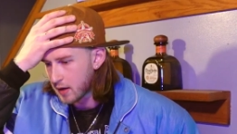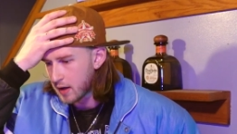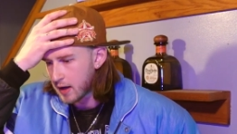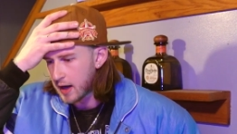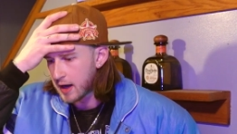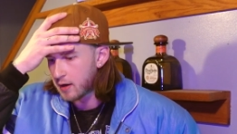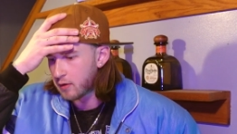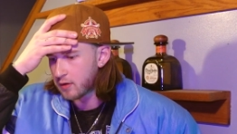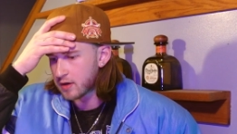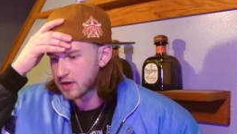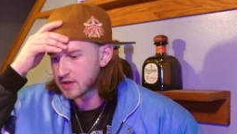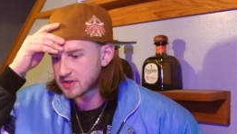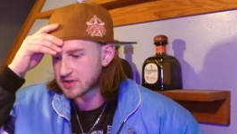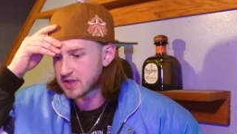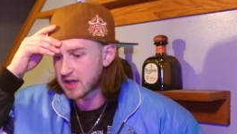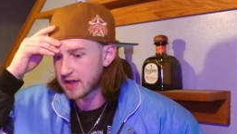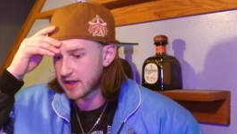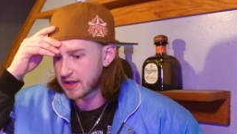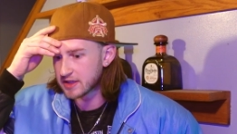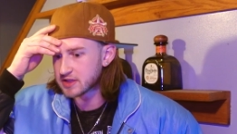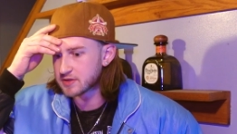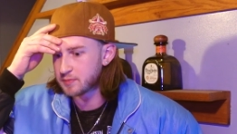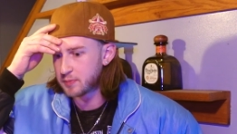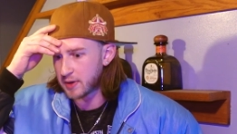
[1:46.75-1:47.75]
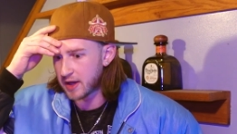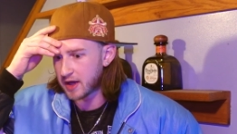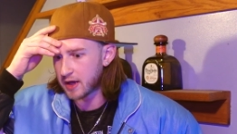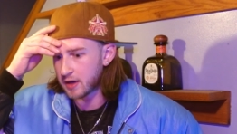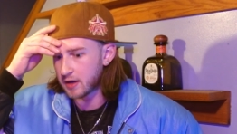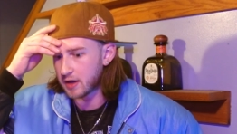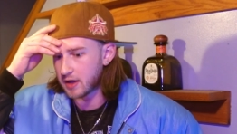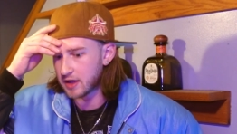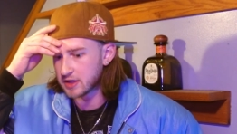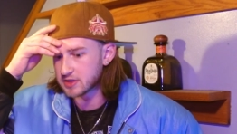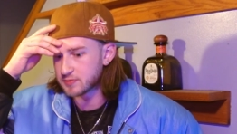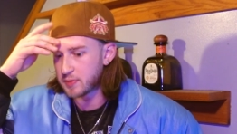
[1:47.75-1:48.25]
I want to say it's been
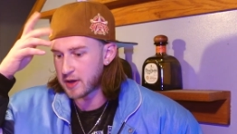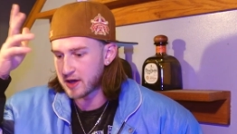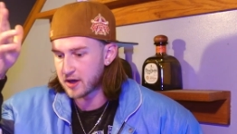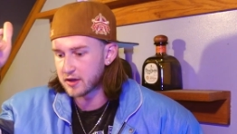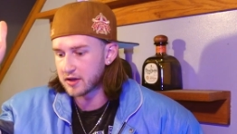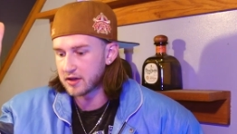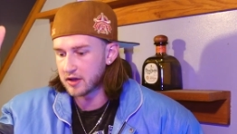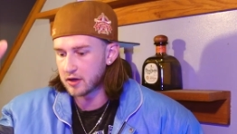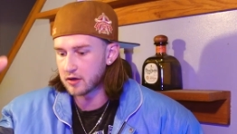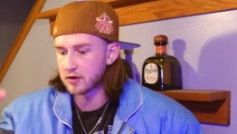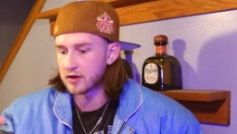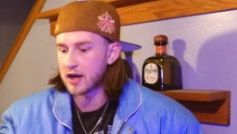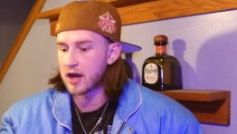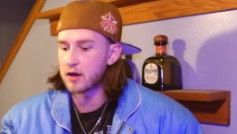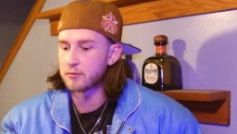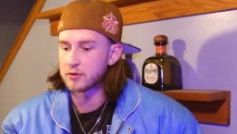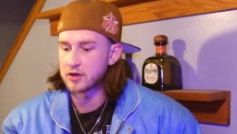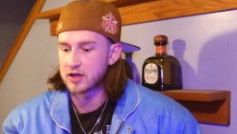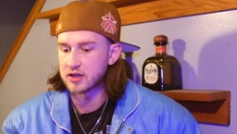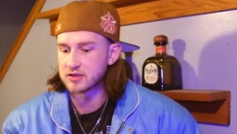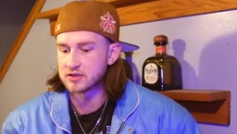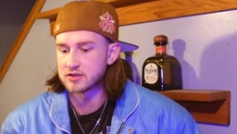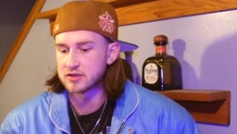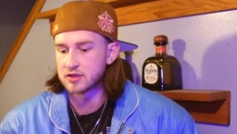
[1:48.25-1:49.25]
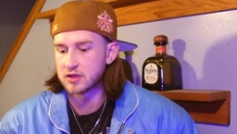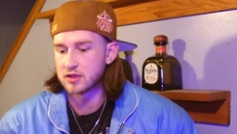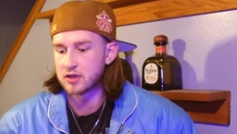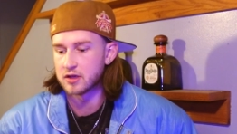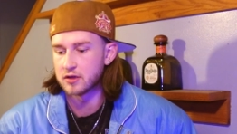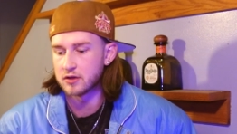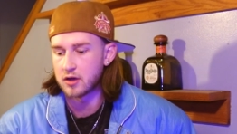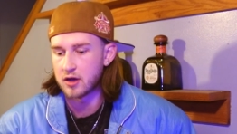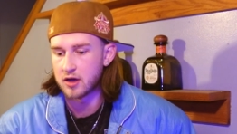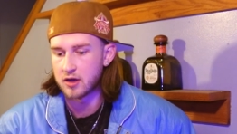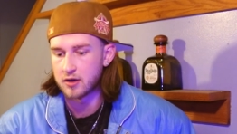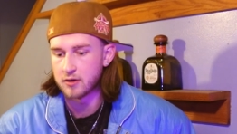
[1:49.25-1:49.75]
it's been a year now because
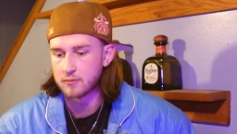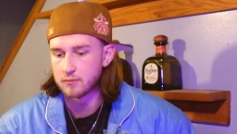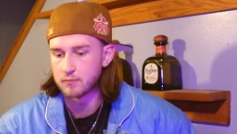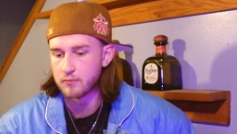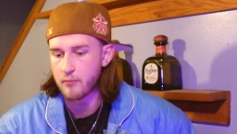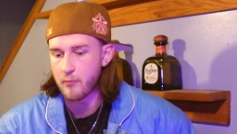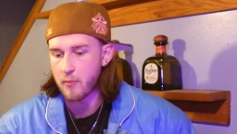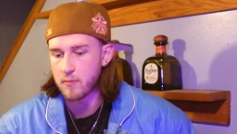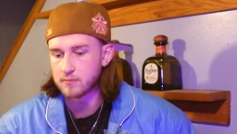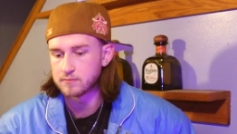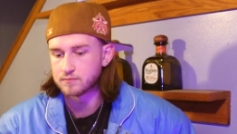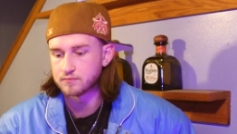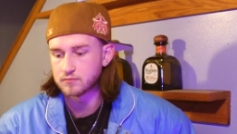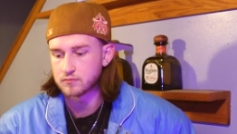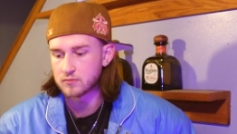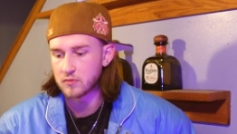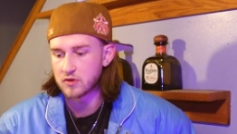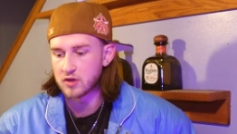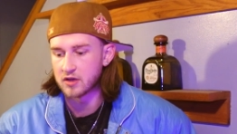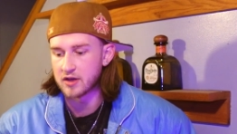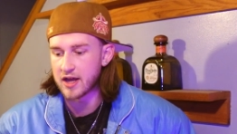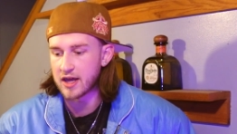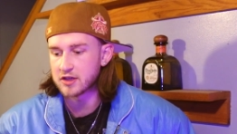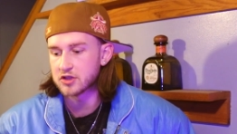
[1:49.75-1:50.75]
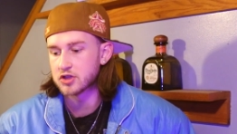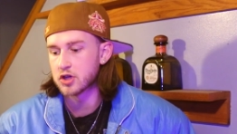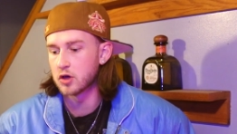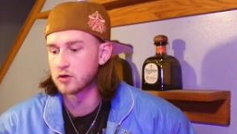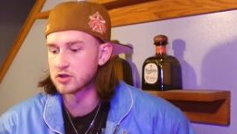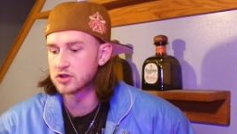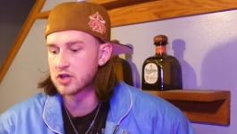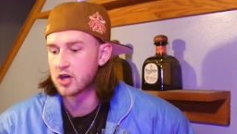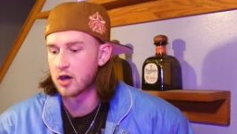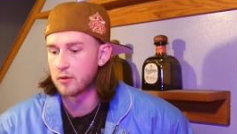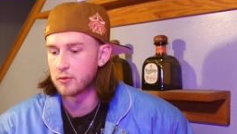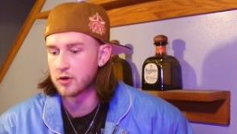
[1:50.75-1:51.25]
the um, the next show
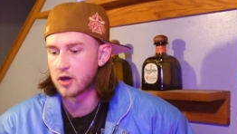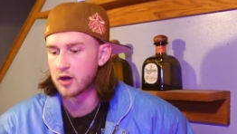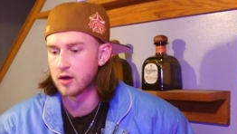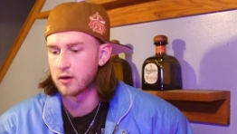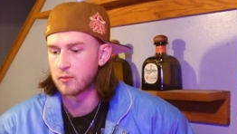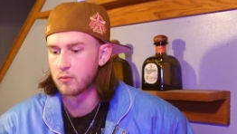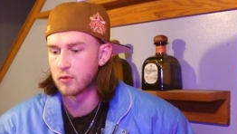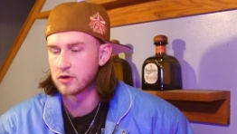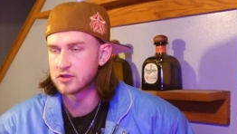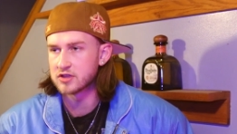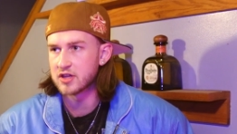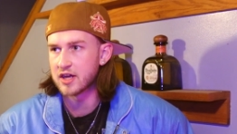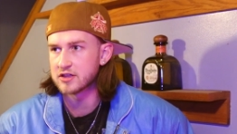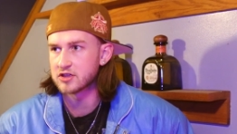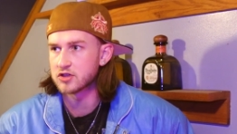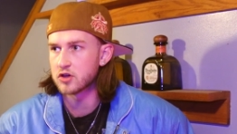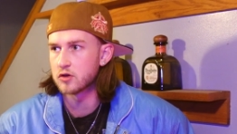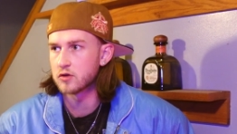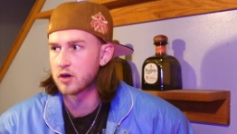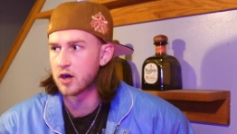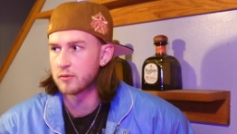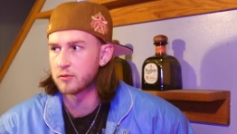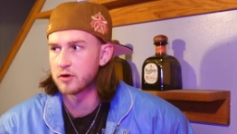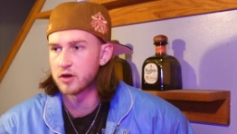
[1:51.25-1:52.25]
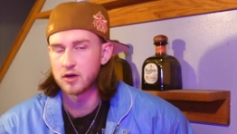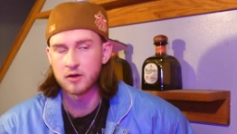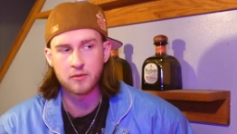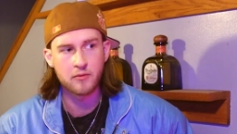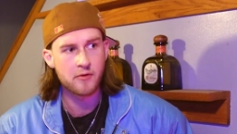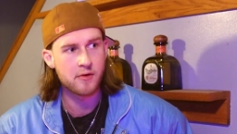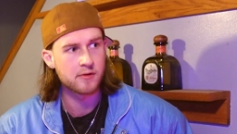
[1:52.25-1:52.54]
is coming up. When's the next show coming up?